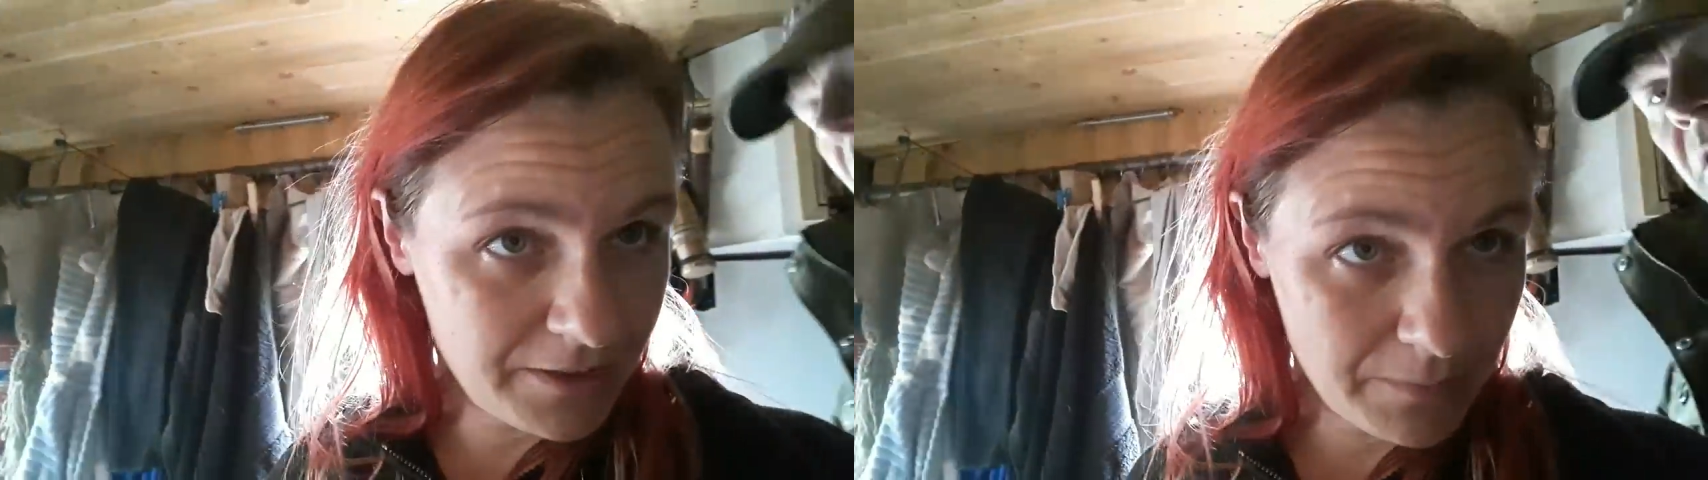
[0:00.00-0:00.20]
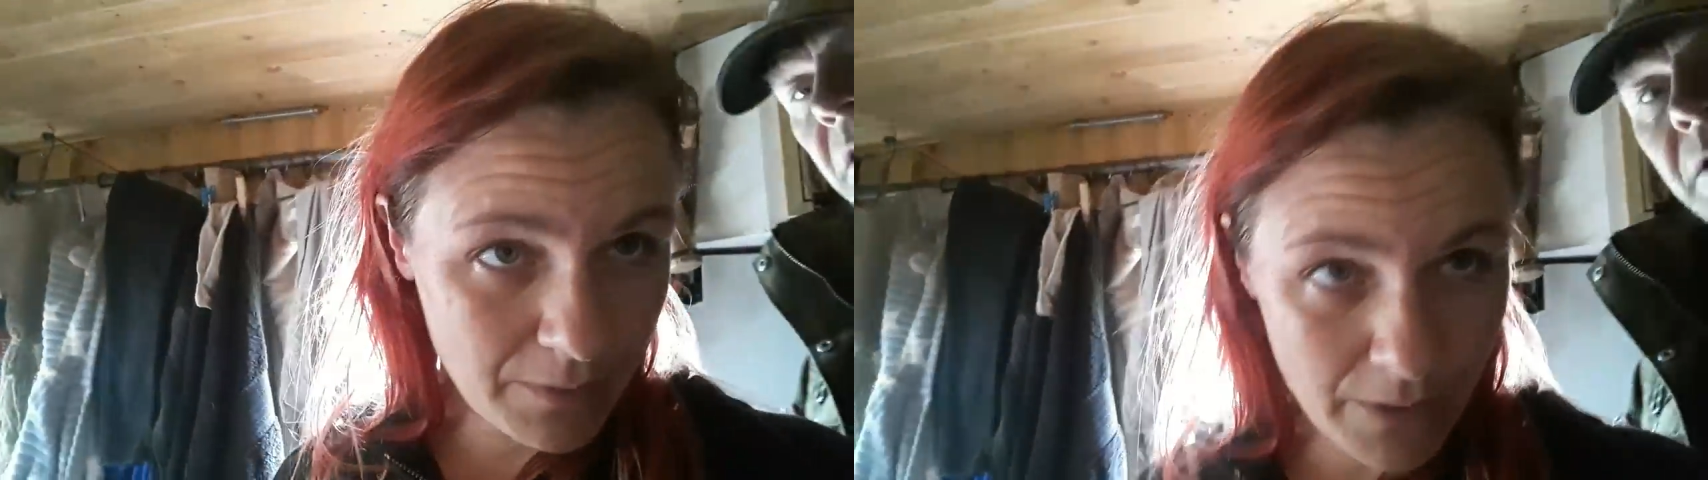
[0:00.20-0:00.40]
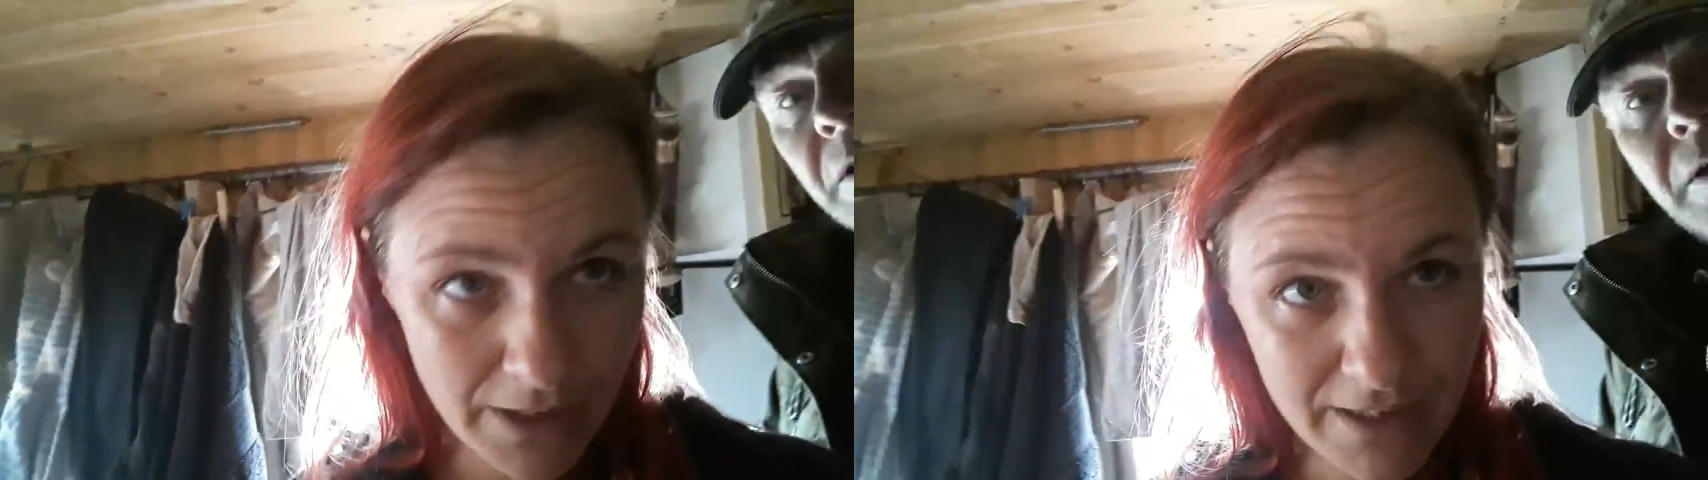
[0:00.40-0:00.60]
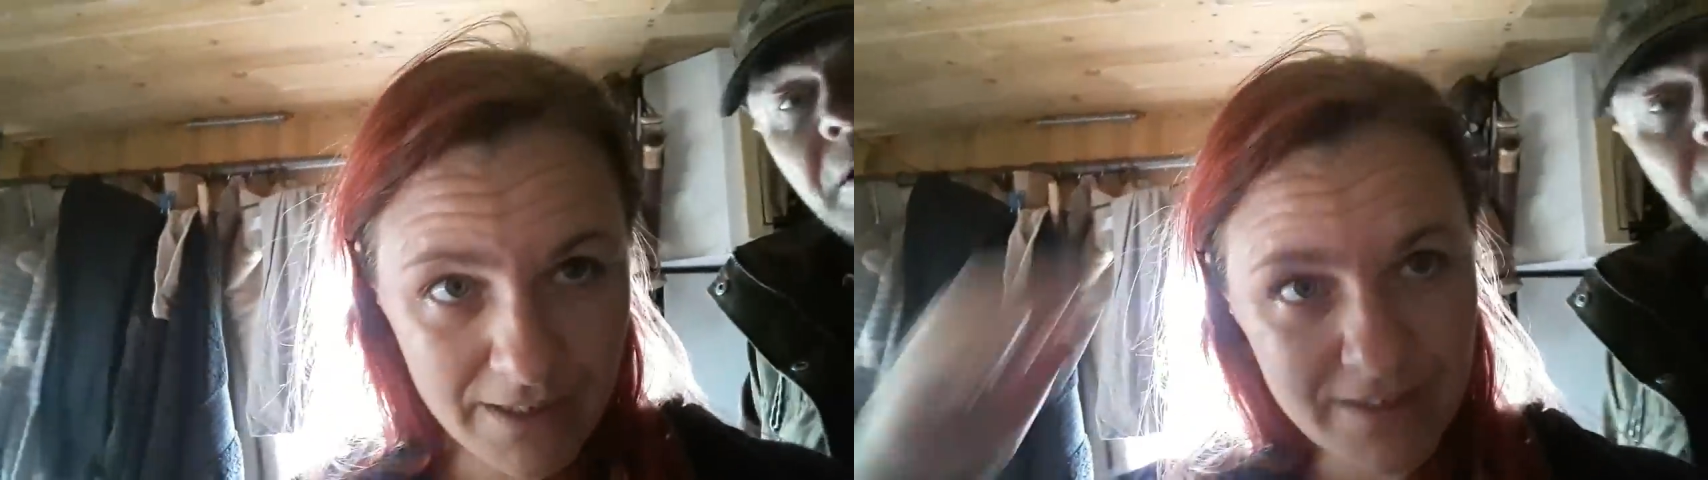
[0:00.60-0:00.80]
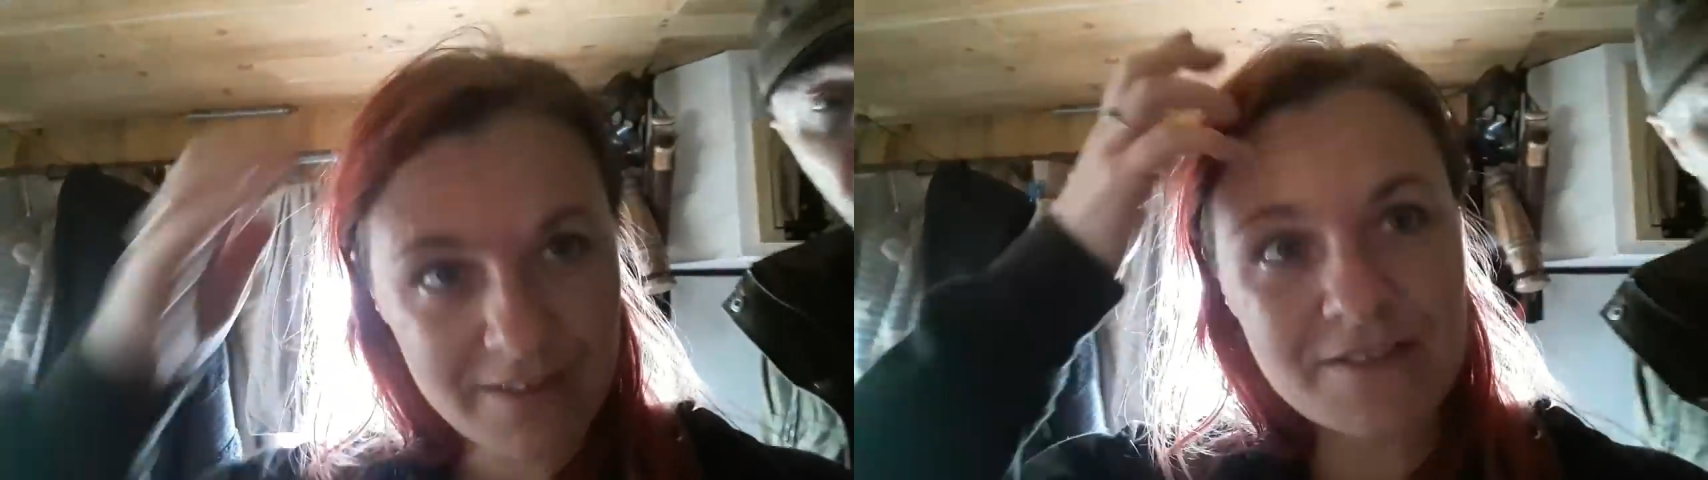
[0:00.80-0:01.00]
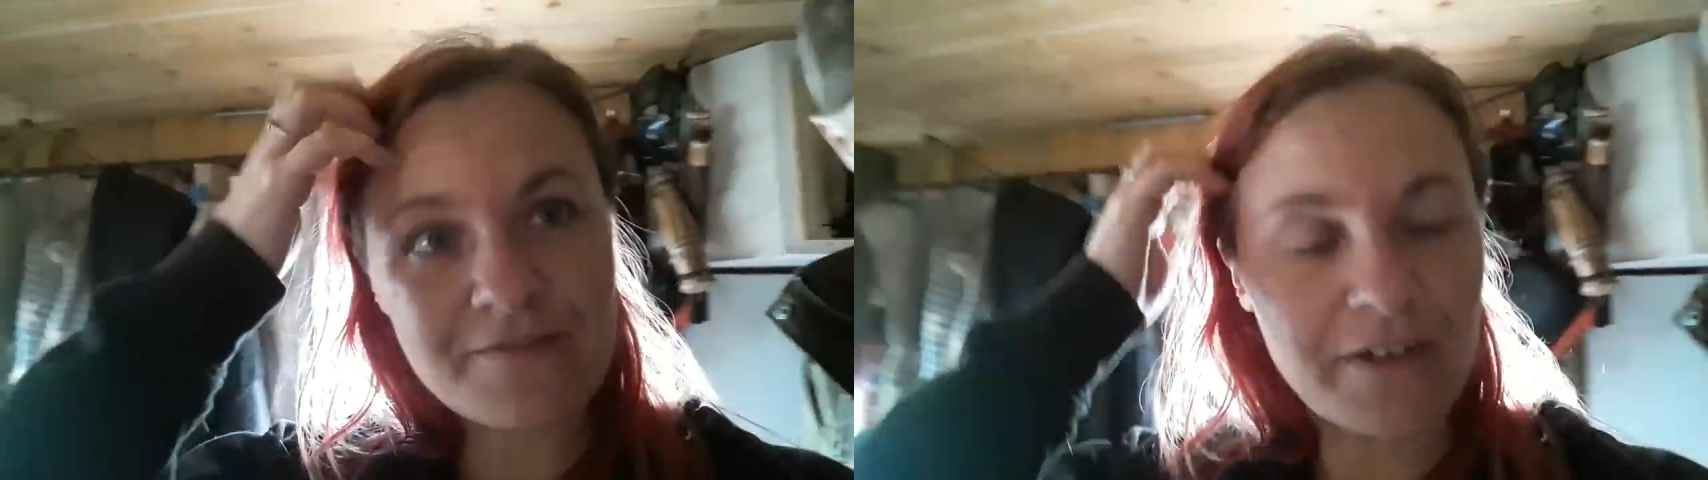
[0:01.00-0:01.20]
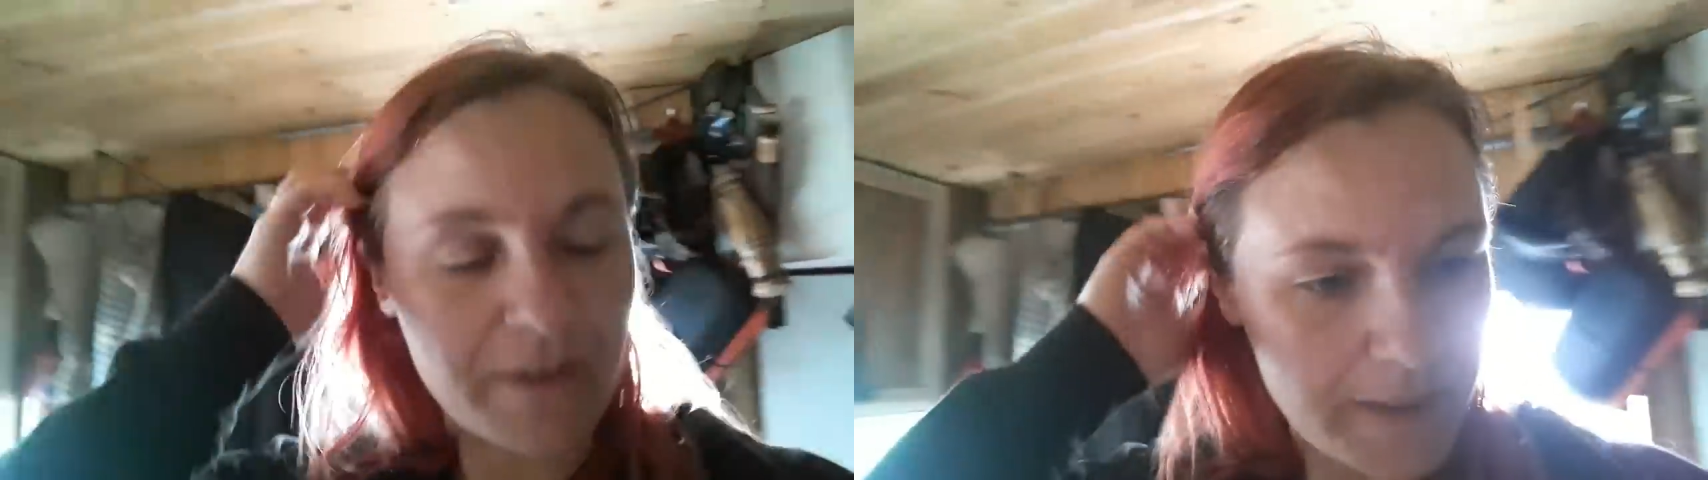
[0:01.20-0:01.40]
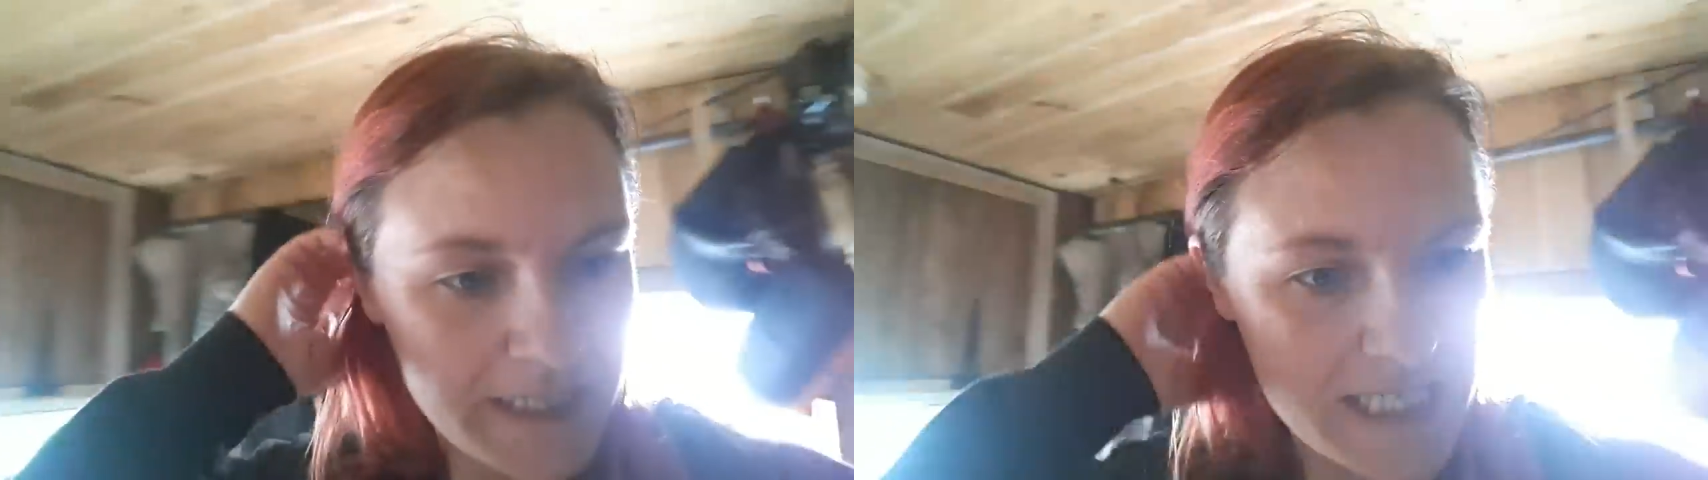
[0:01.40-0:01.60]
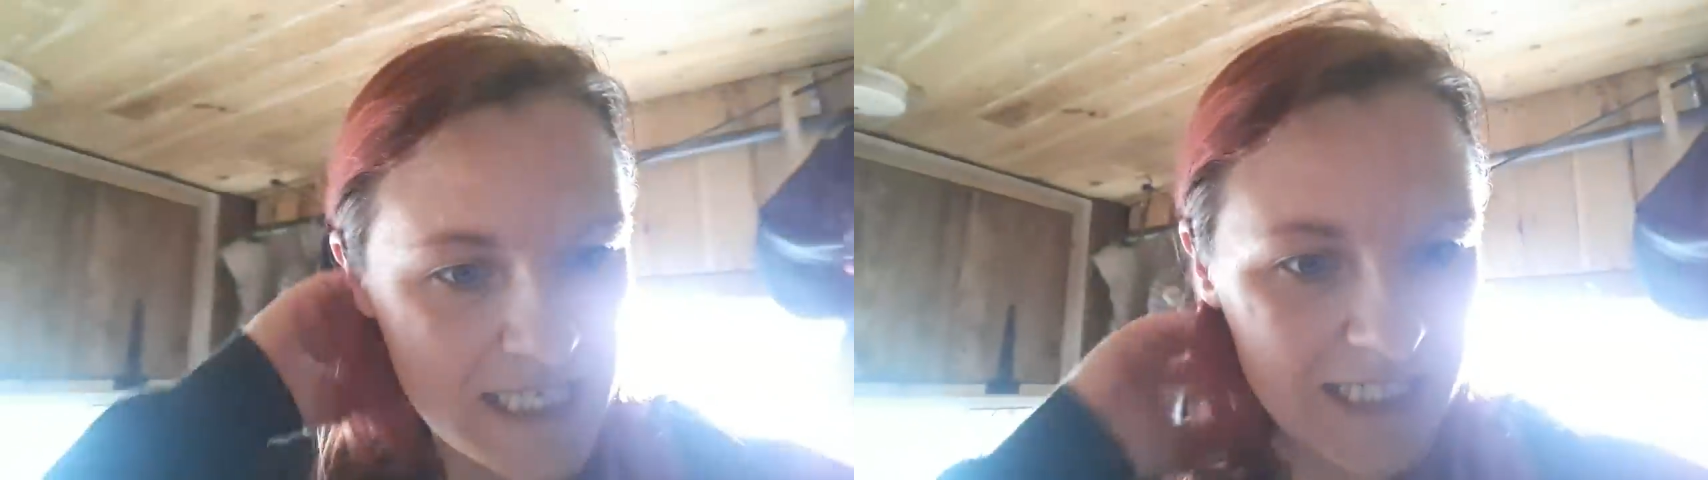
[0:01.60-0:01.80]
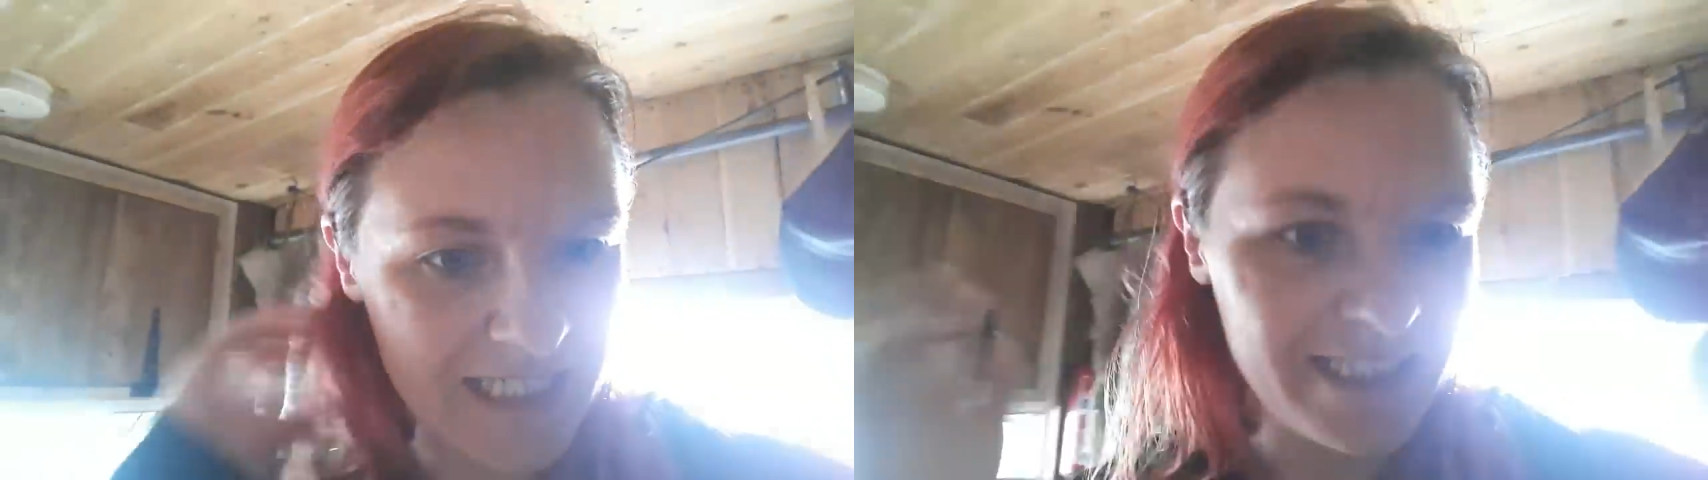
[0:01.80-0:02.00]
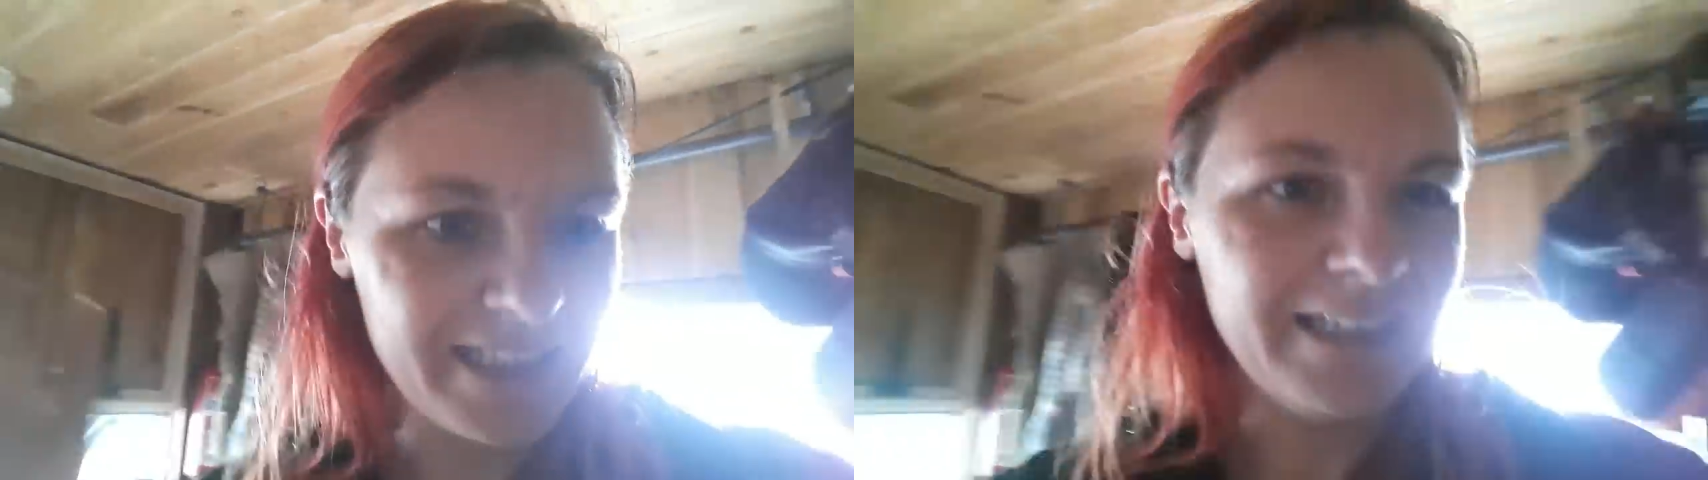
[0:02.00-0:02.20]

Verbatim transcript: number one, very windy,